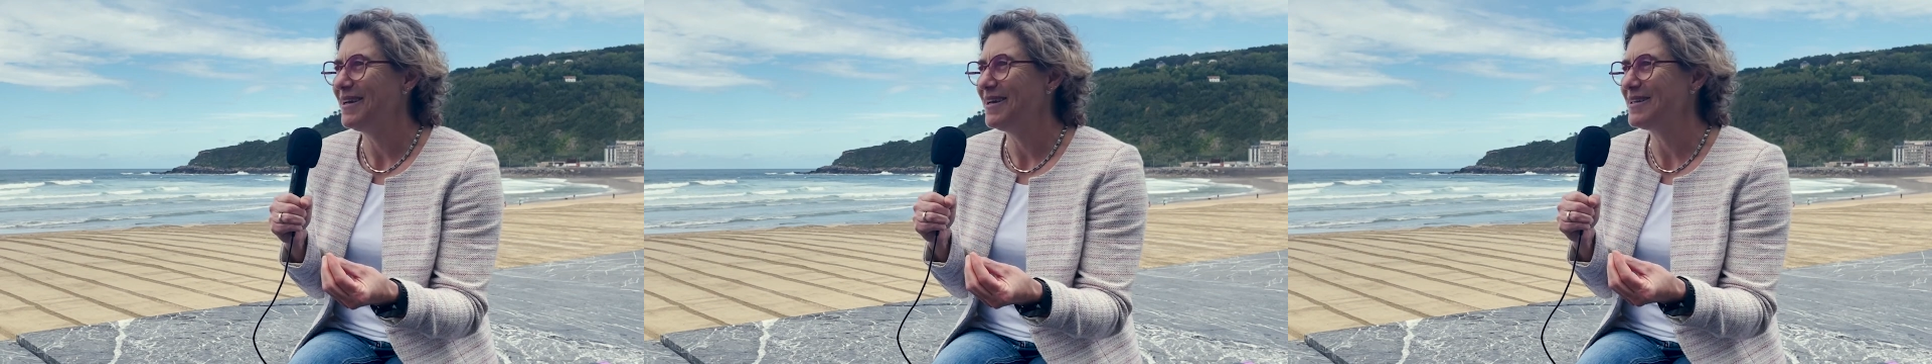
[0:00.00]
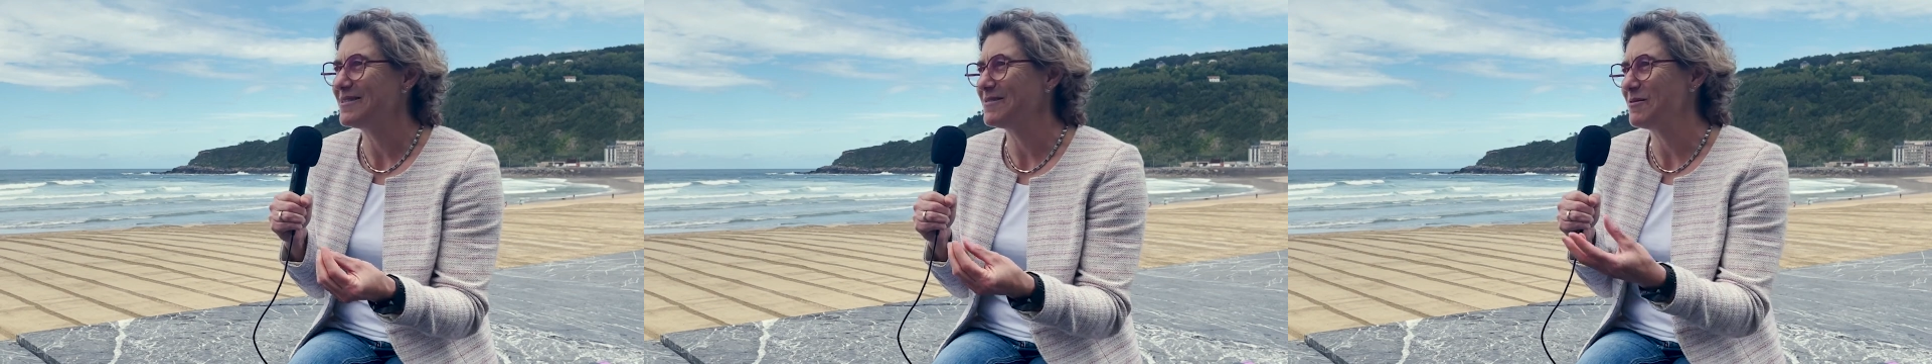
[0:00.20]

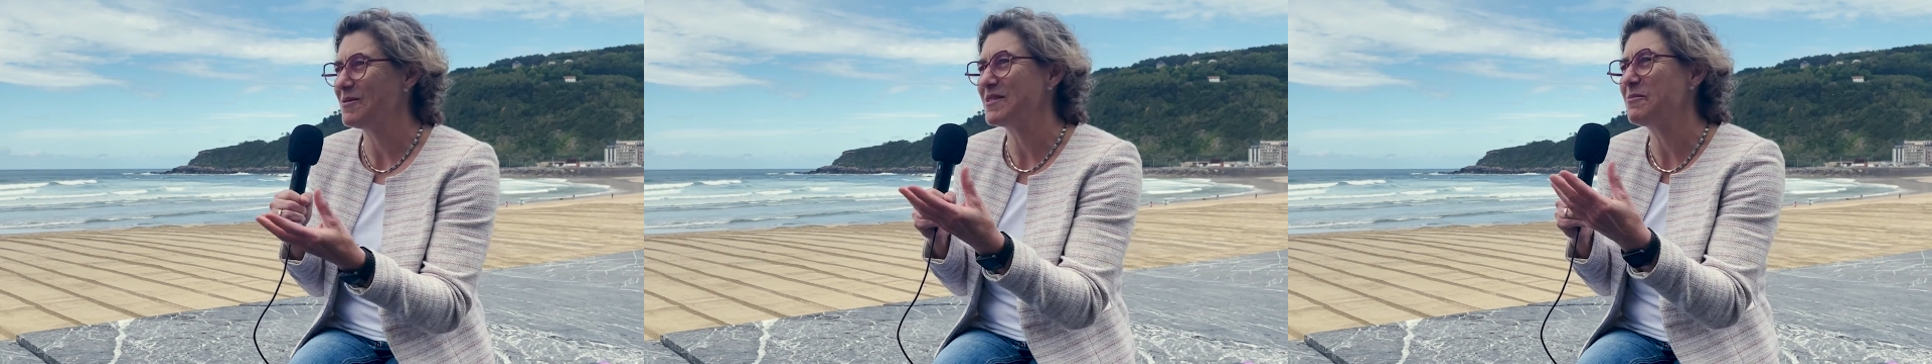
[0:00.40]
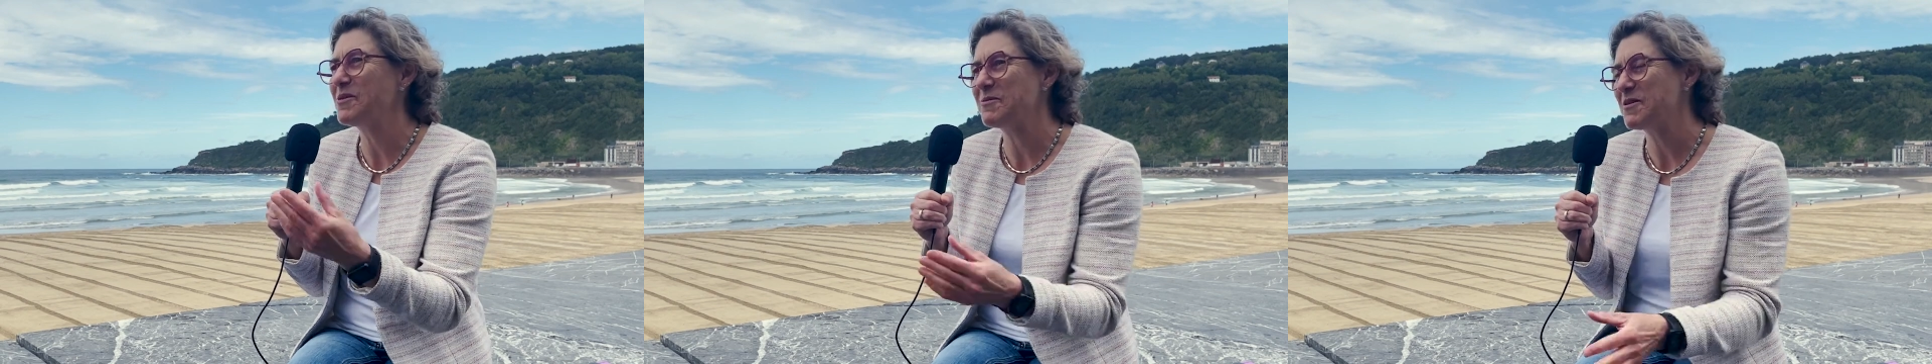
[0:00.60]
It's
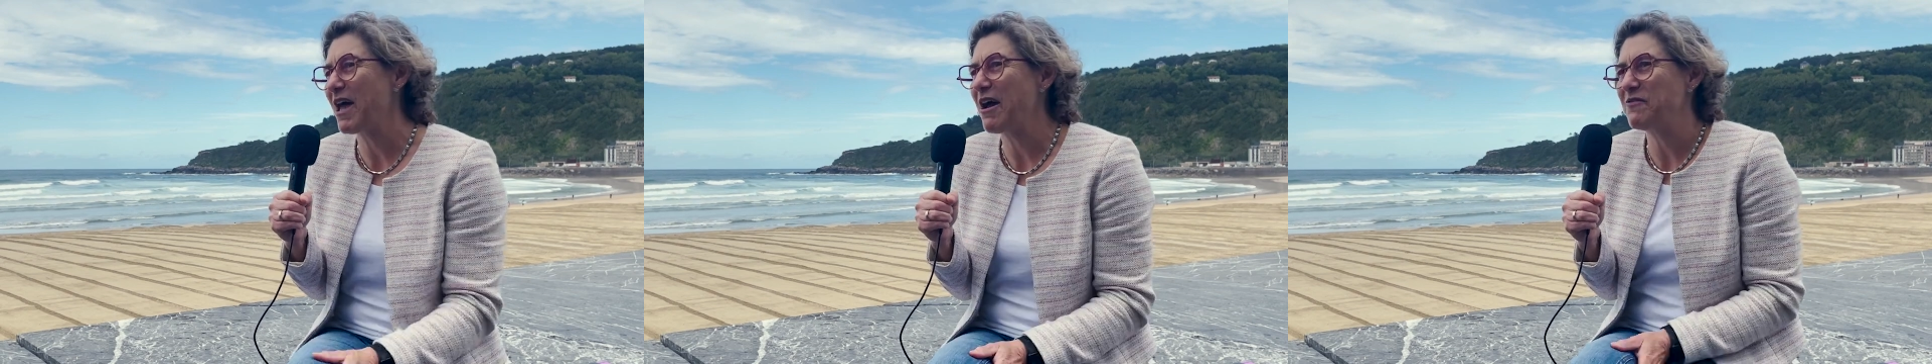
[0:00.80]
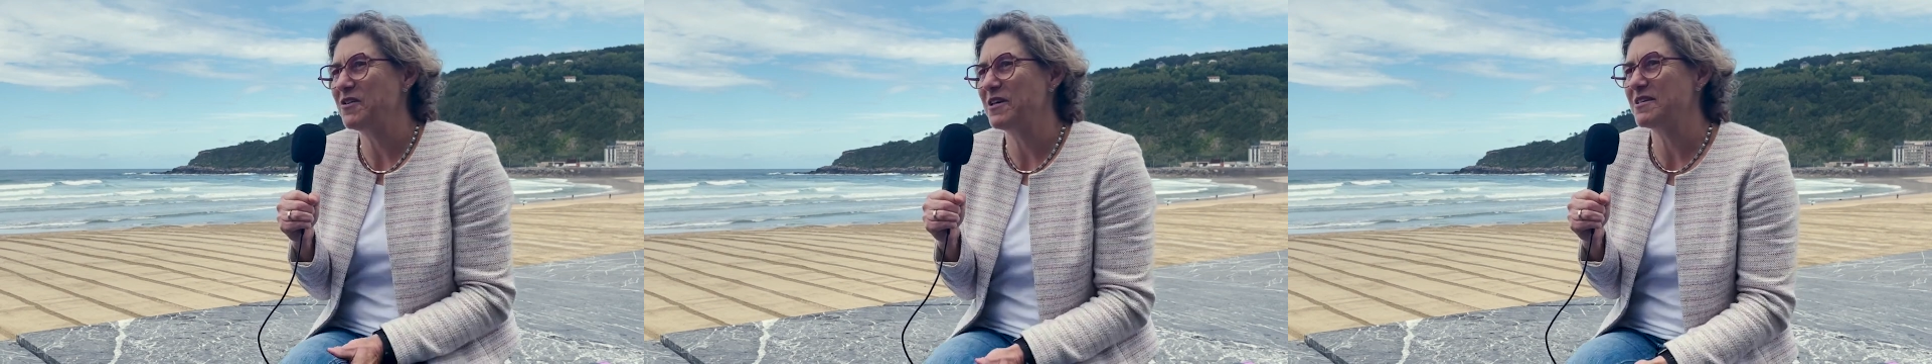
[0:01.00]
sometimes I
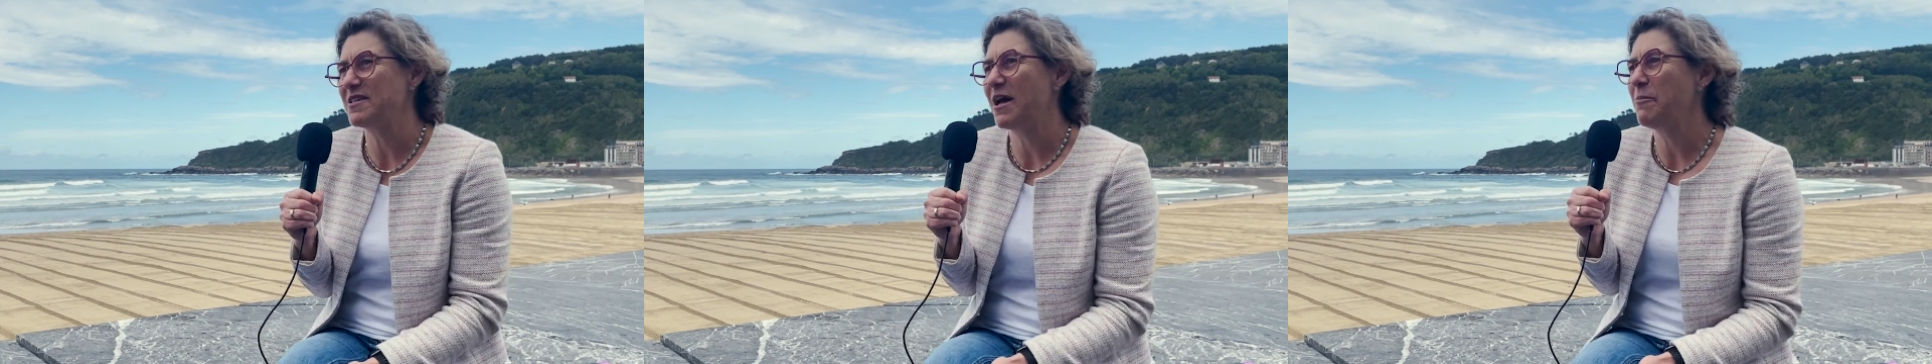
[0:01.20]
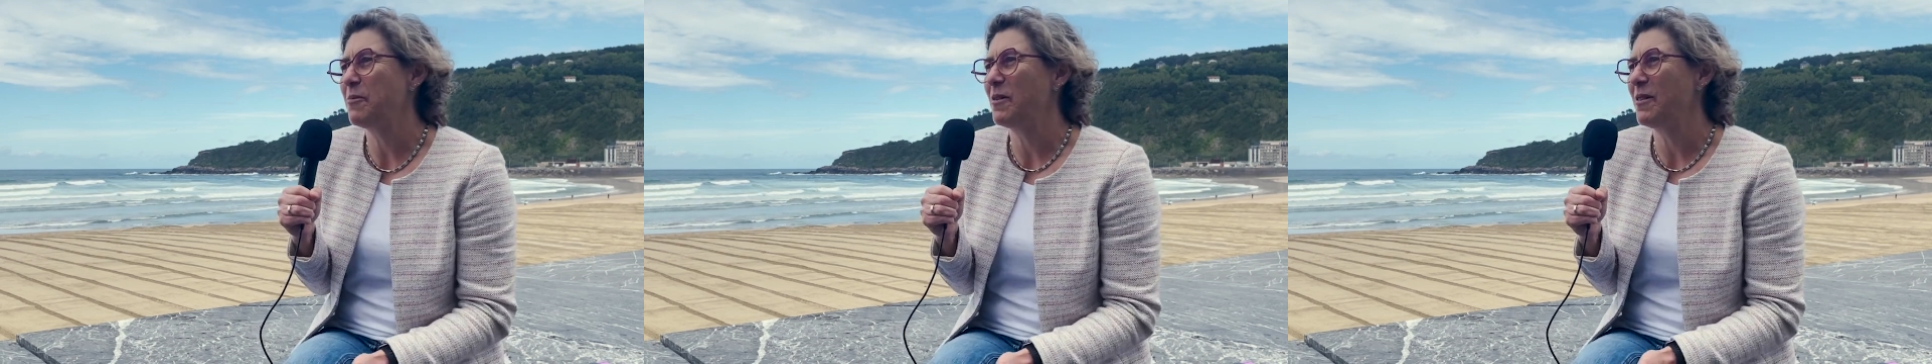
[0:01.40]
have the
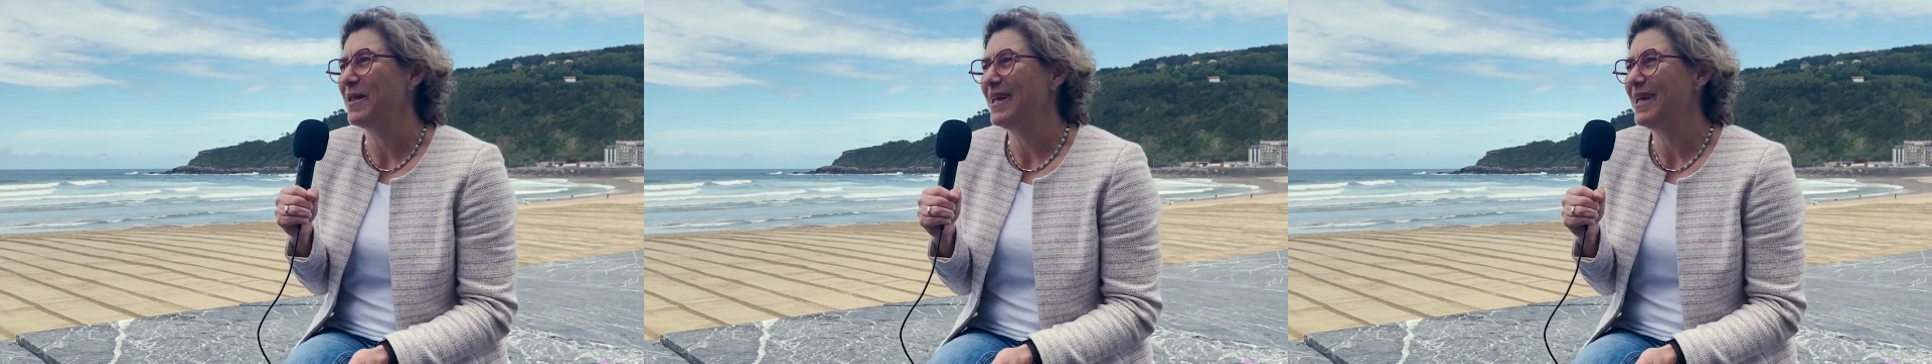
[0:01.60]
examples.